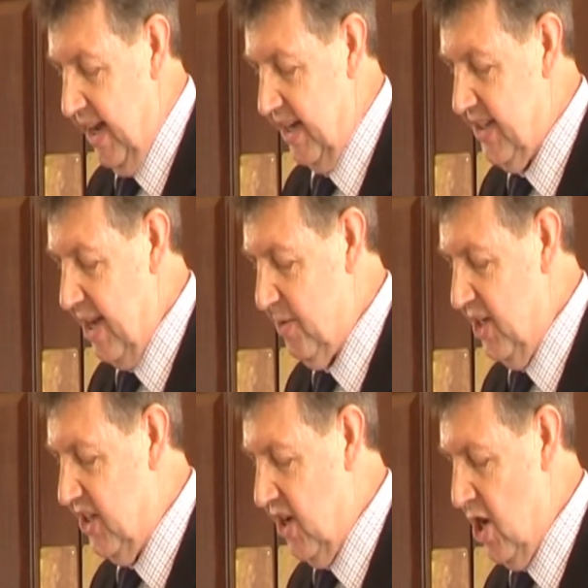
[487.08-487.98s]

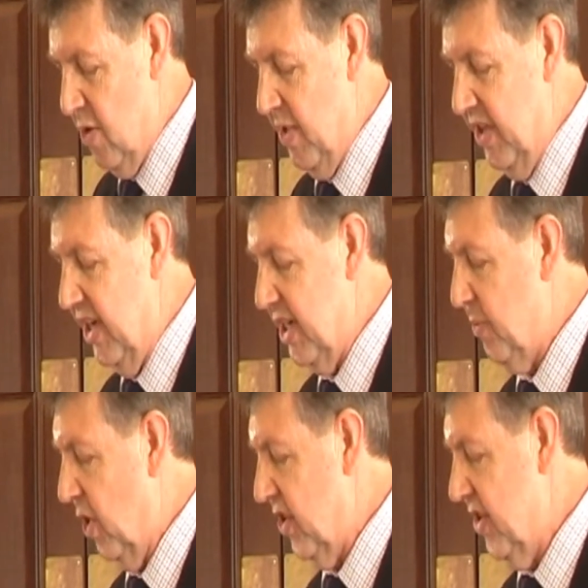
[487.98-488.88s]
accepted term in these
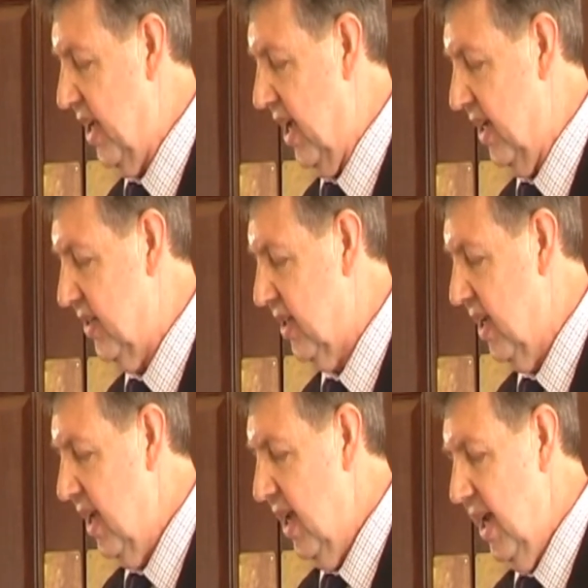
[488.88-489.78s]
modern days.
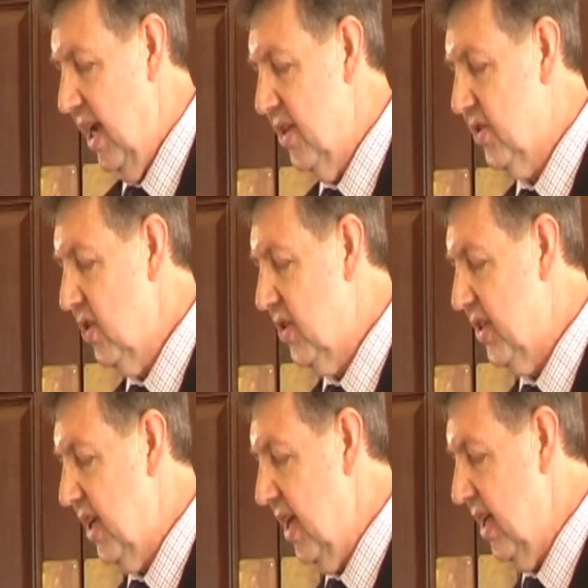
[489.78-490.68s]
It is good to
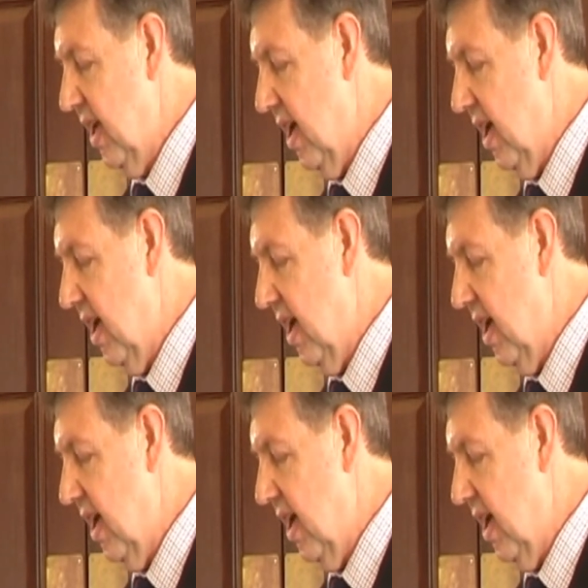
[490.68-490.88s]
see